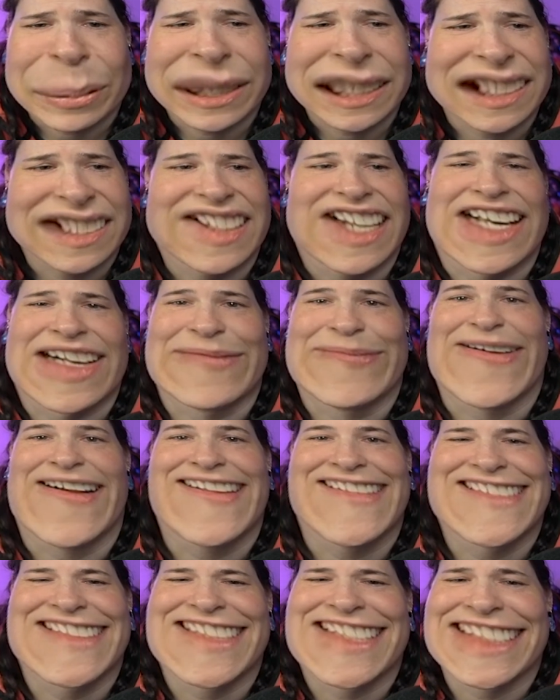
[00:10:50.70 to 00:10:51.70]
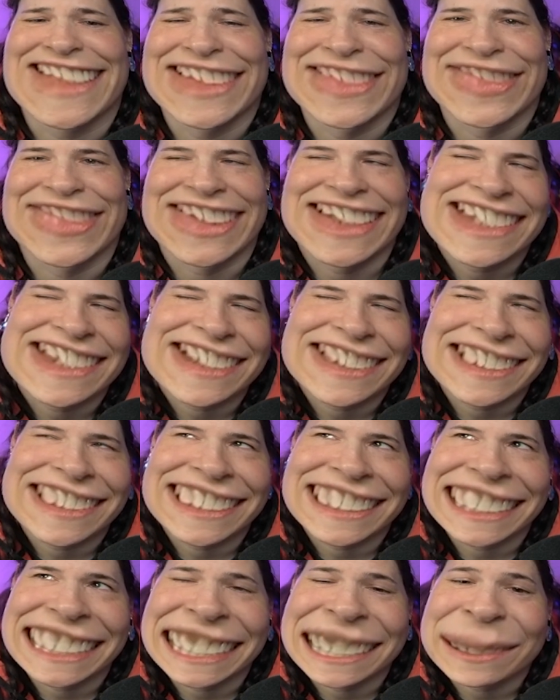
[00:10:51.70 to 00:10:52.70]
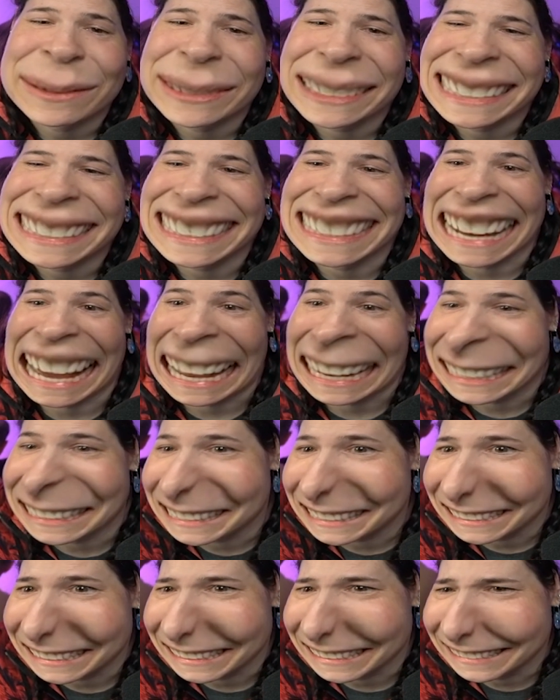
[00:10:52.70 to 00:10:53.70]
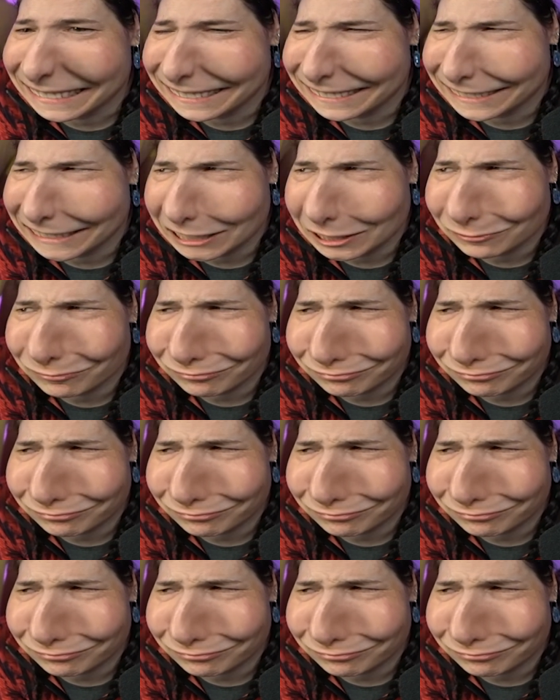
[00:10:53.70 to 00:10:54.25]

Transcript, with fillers: put nail polish in the freezer, it was an accident.